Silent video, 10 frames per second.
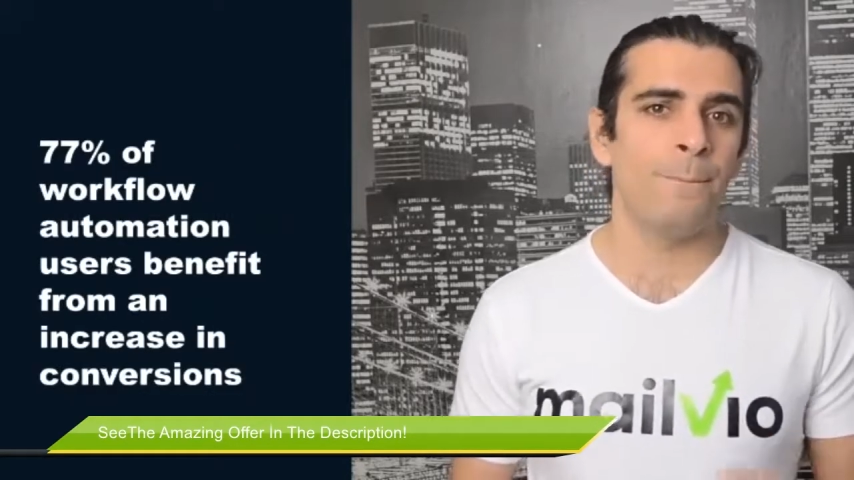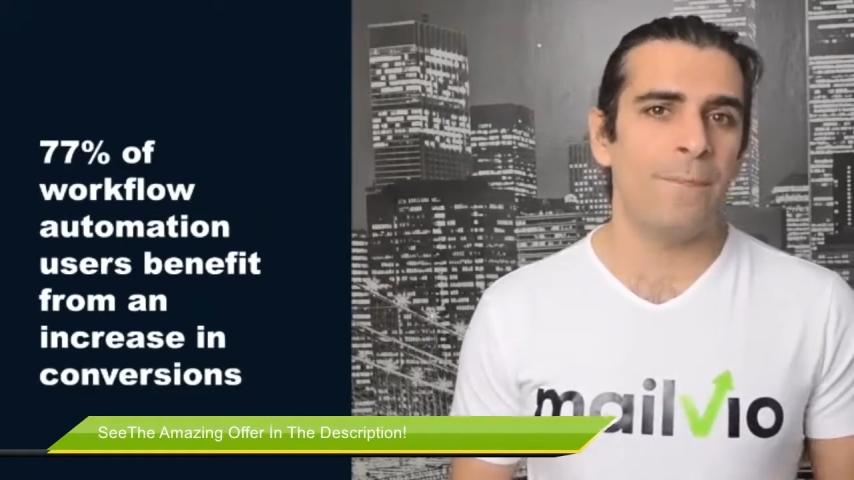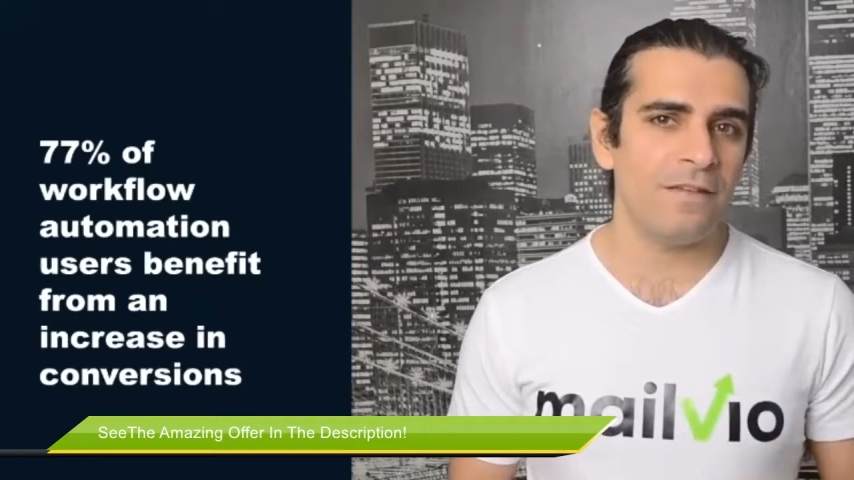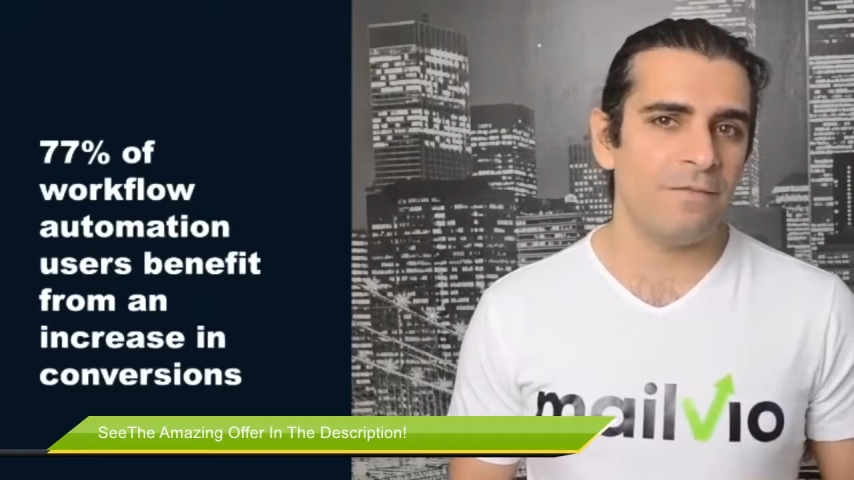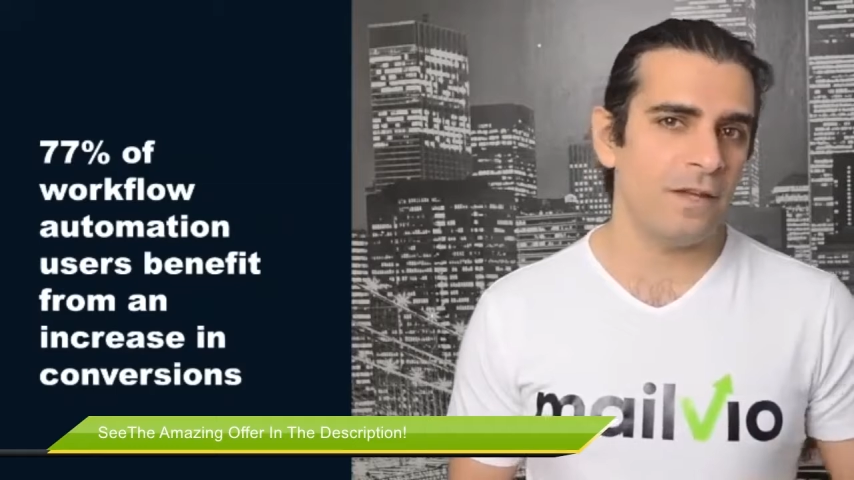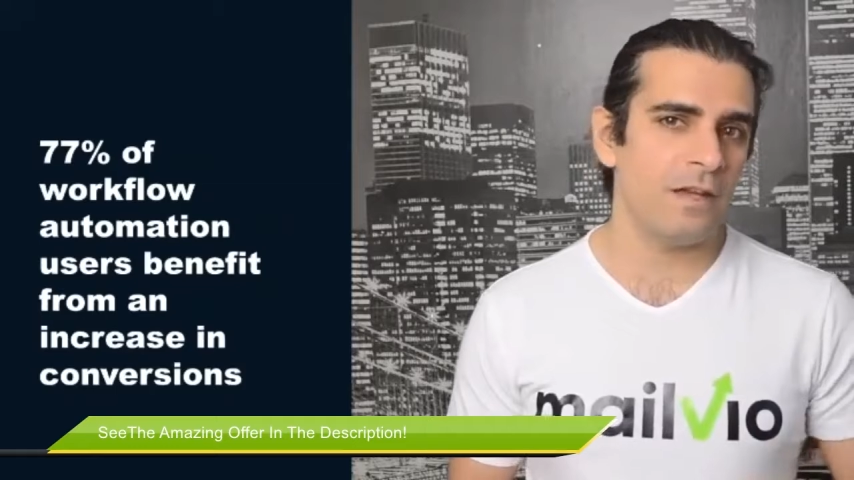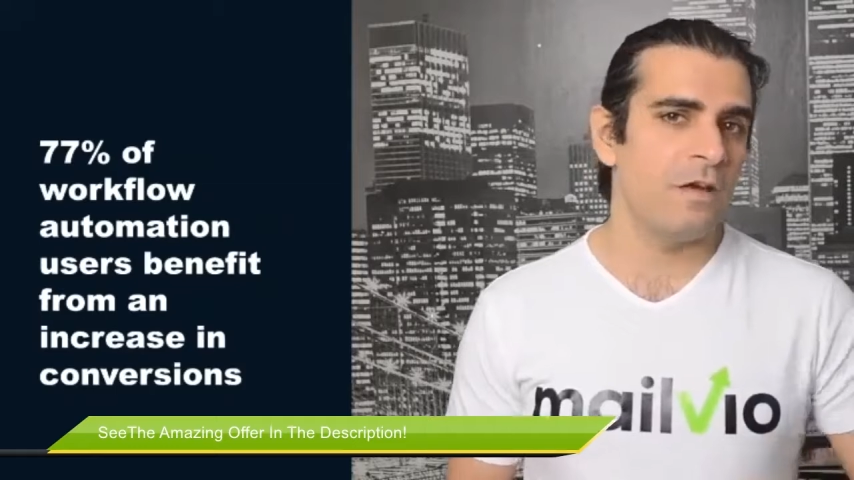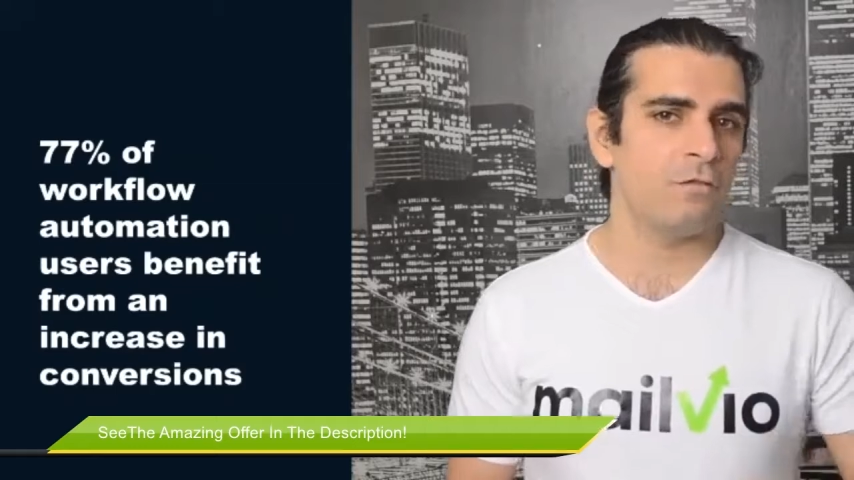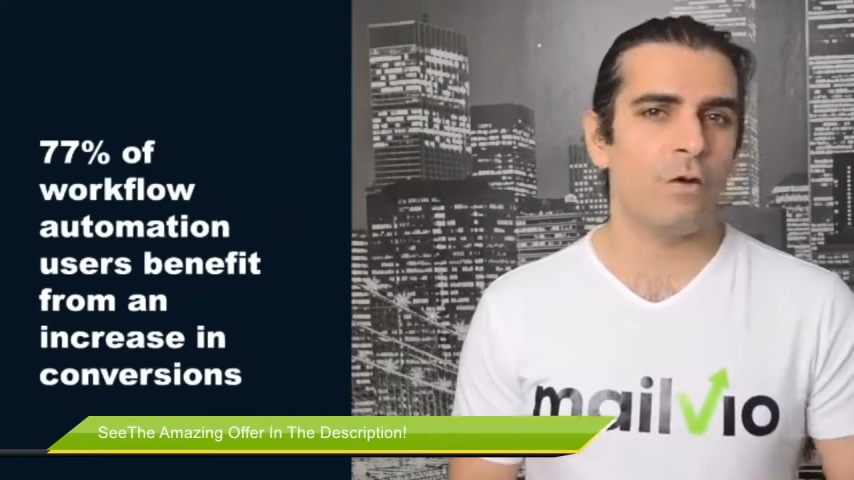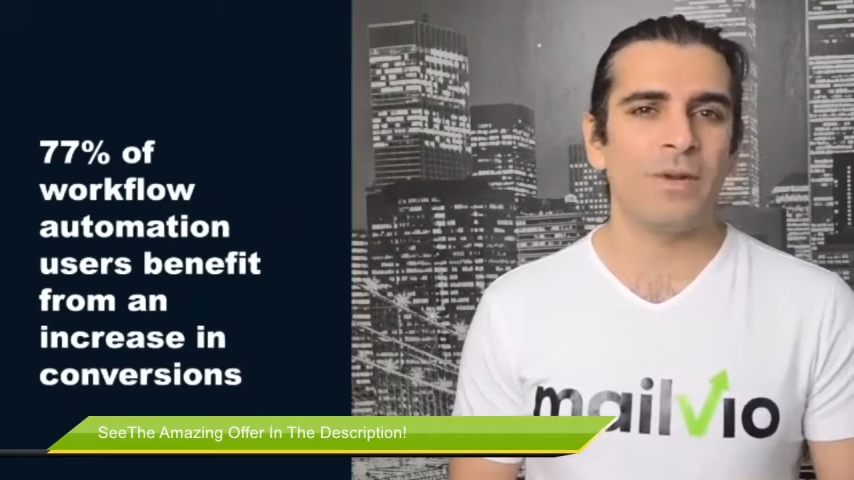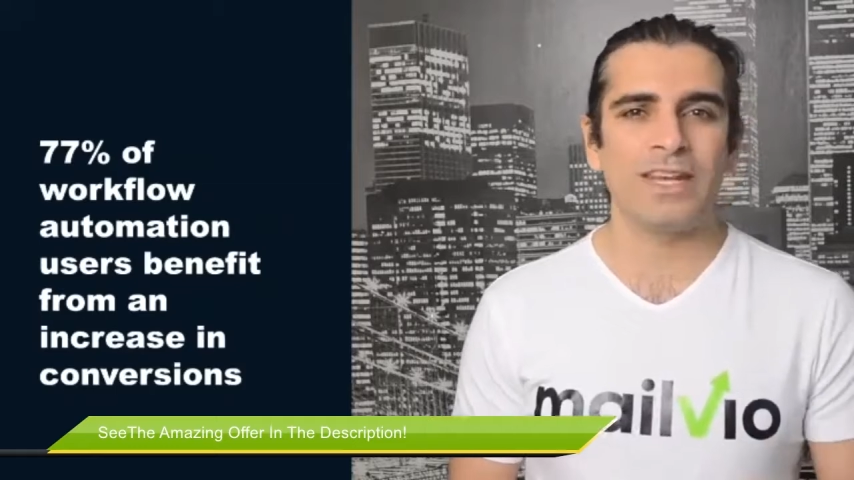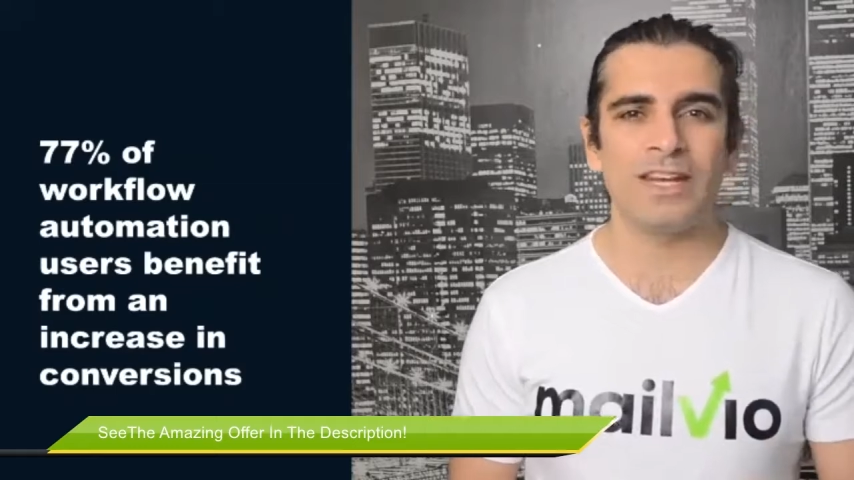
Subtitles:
benefit from an